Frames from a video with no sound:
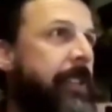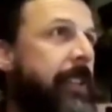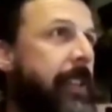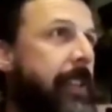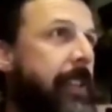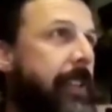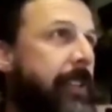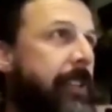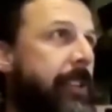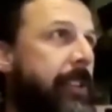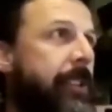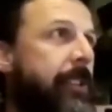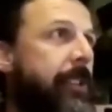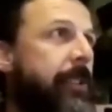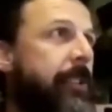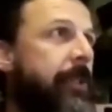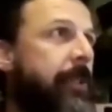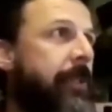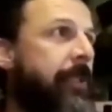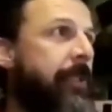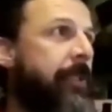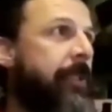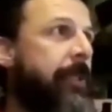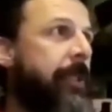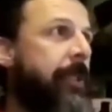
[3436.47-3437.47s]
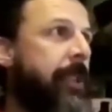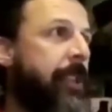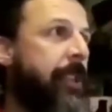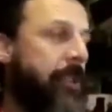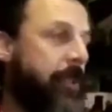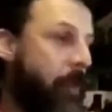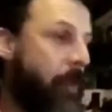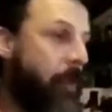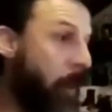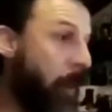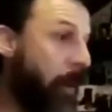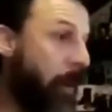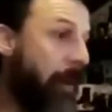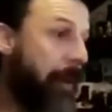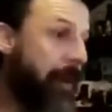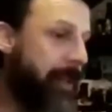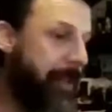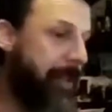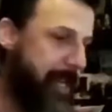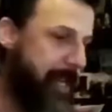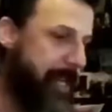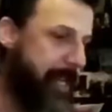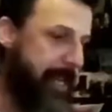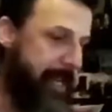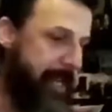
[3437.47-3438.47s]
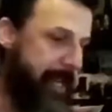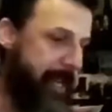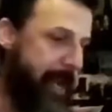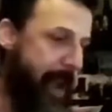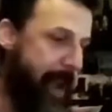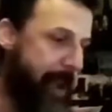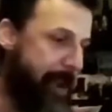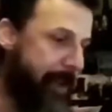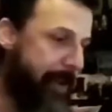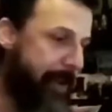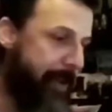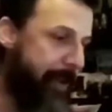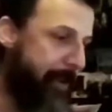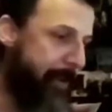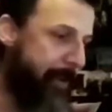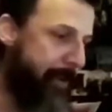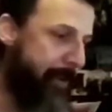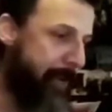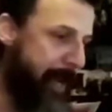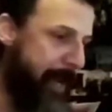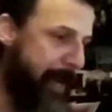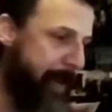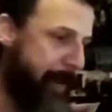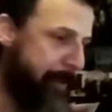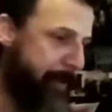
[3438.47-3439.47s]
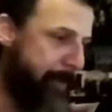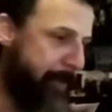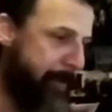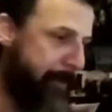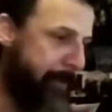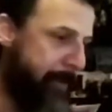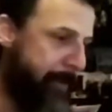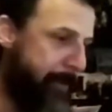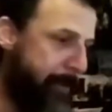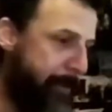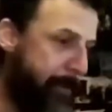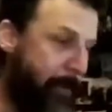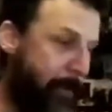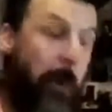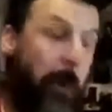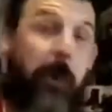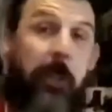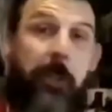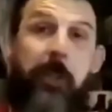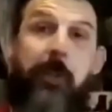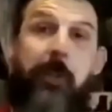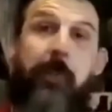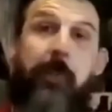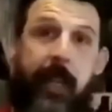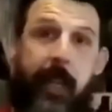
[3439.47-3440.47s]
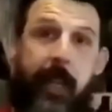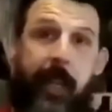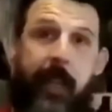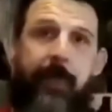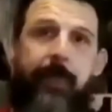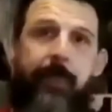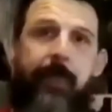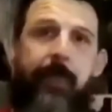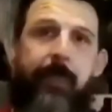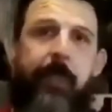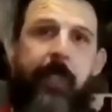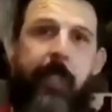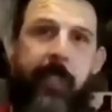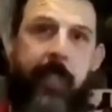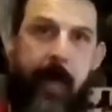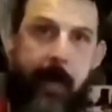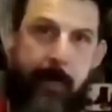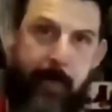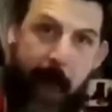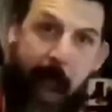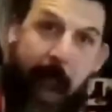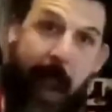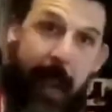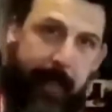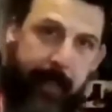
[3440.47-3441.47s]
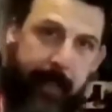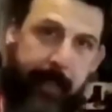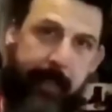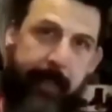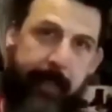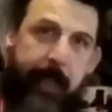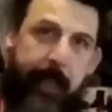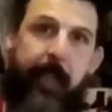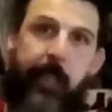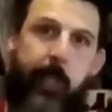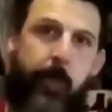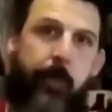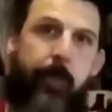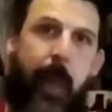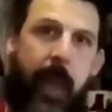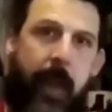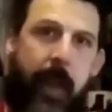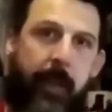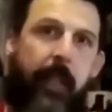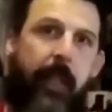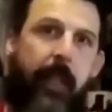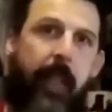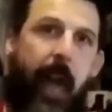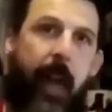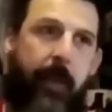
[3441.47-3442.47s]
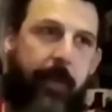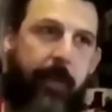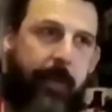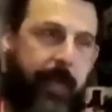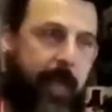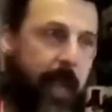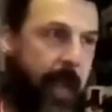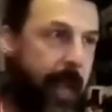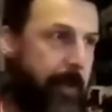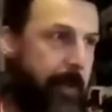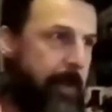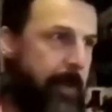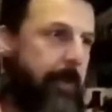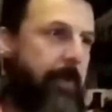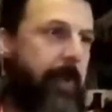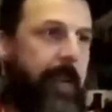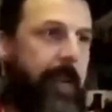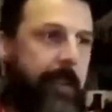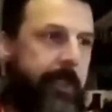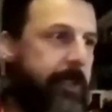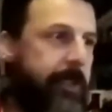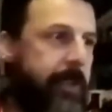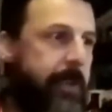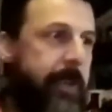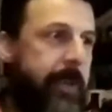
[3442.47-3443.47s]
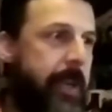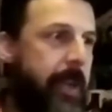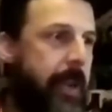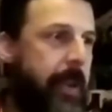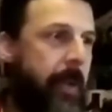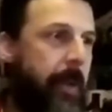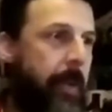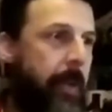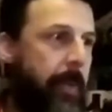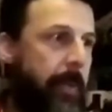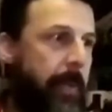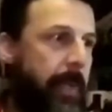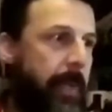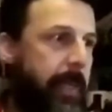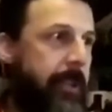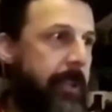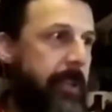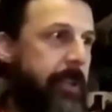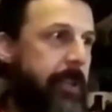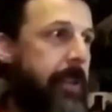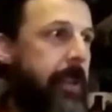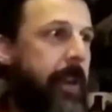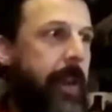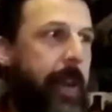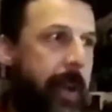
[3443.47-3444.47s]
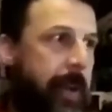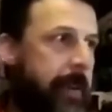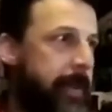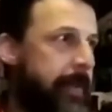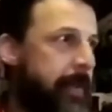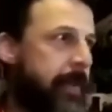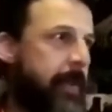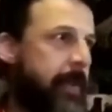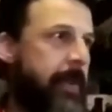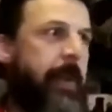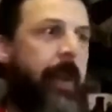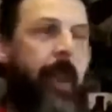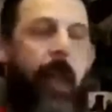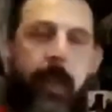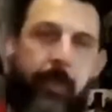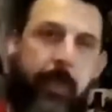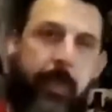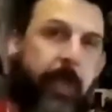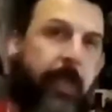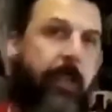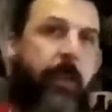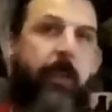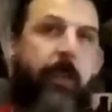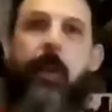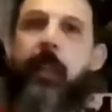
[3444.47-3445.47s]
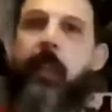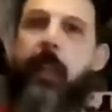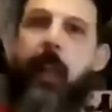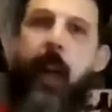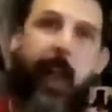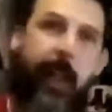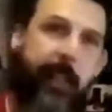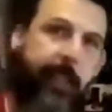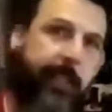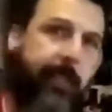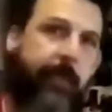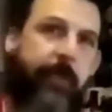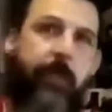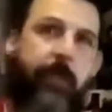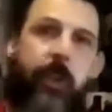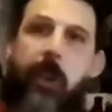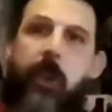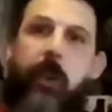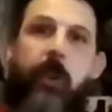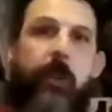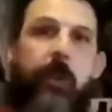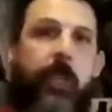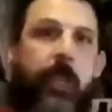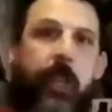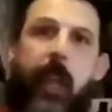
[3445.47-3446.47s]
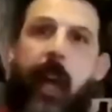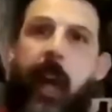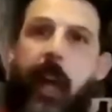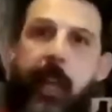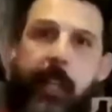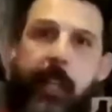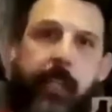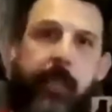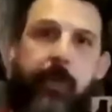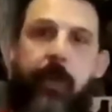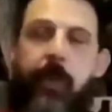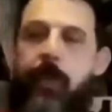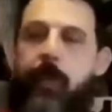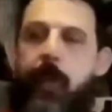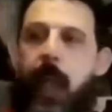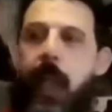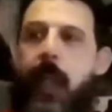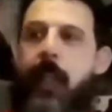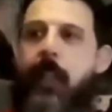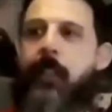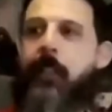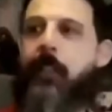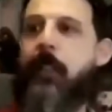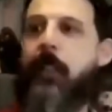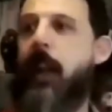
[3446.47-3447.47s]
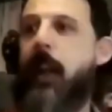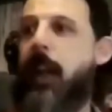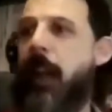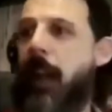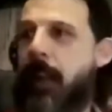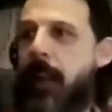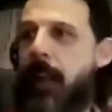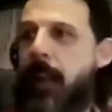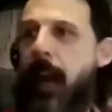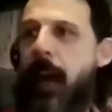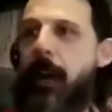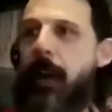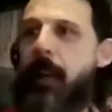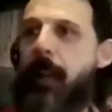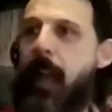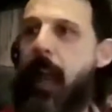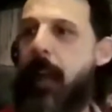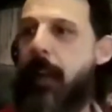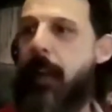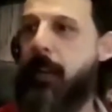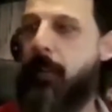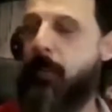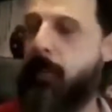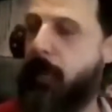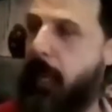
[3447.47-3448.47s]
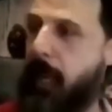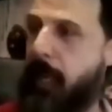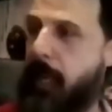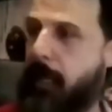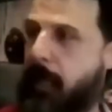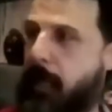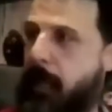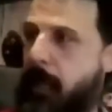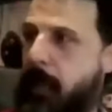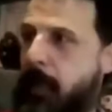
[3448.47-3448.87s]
this quarantine kind of forced me to sit back and spend a lot of time in my studio, because I'd been doing lots of shows and lots of events, and I kind of like